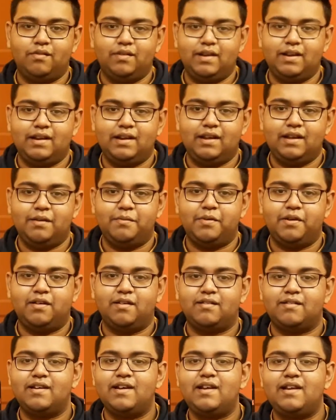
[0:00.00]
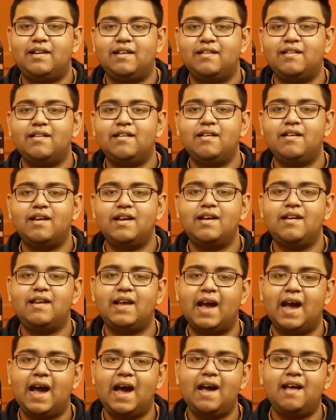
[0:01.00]
really, because it
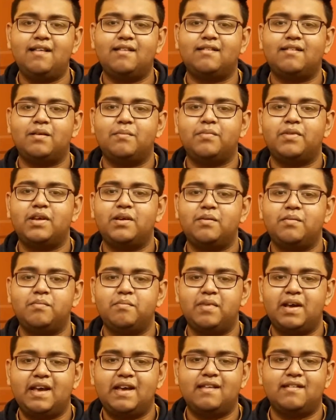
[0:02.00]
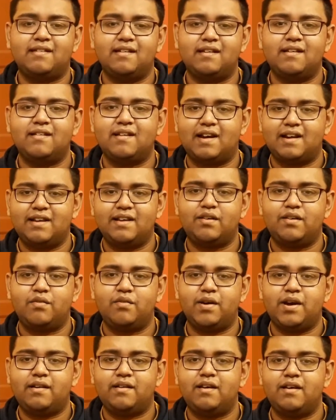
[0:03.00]
has something bass in
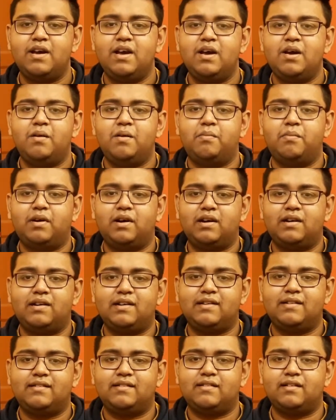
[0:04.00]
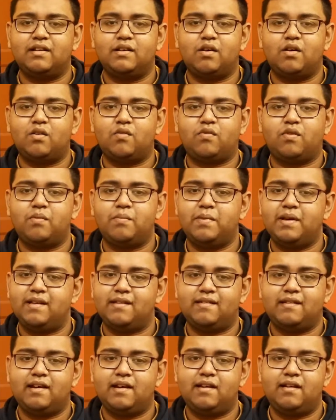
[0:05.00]
adequate, but it's not for
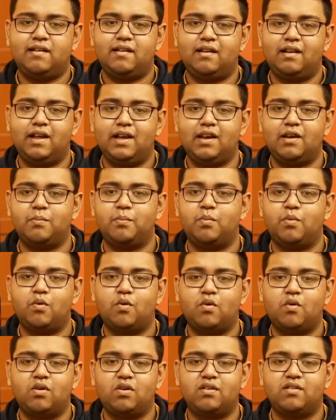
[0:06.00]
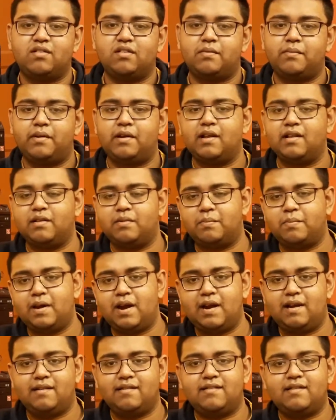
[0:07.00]
bass head. Like Boat or several other
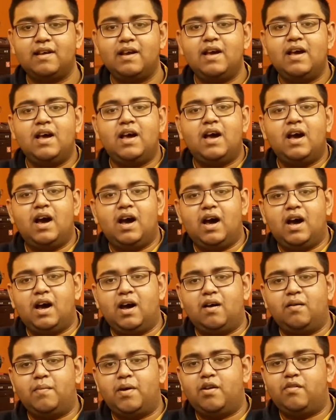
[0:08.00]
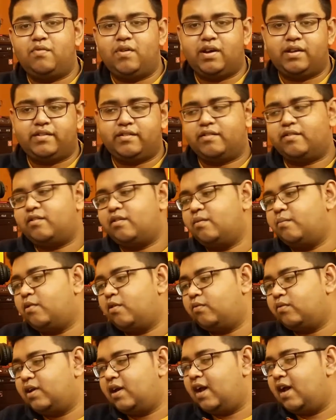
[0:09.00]
brands manufacture some
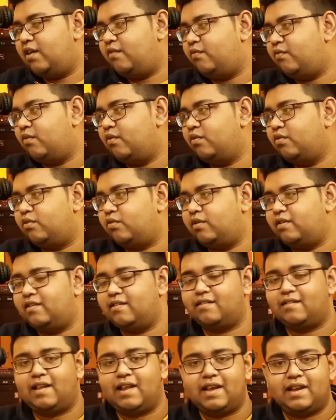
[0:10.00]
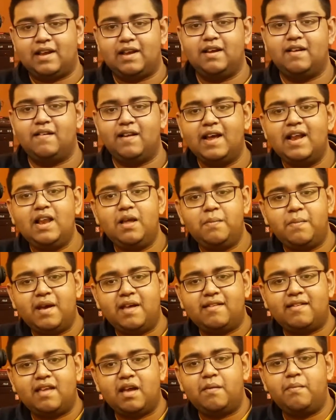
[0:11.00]
of the headphones which is like really
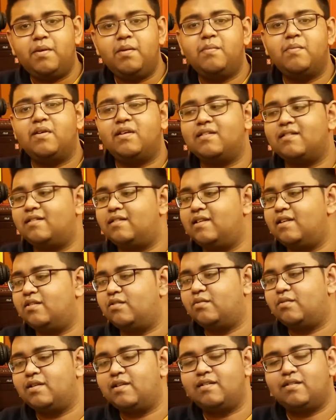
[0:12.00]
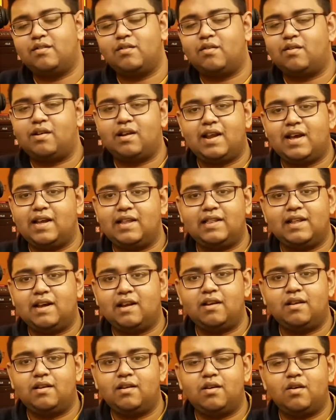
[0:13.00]
bass heavy, but this one is not like
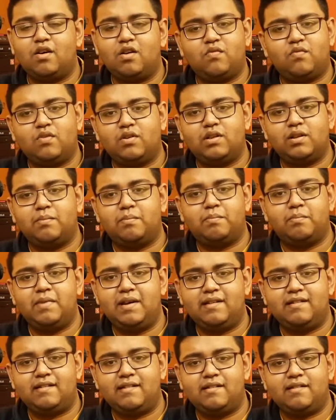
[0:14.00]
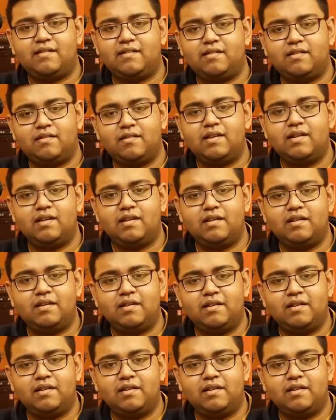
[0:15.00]
that, not for the bass heads really.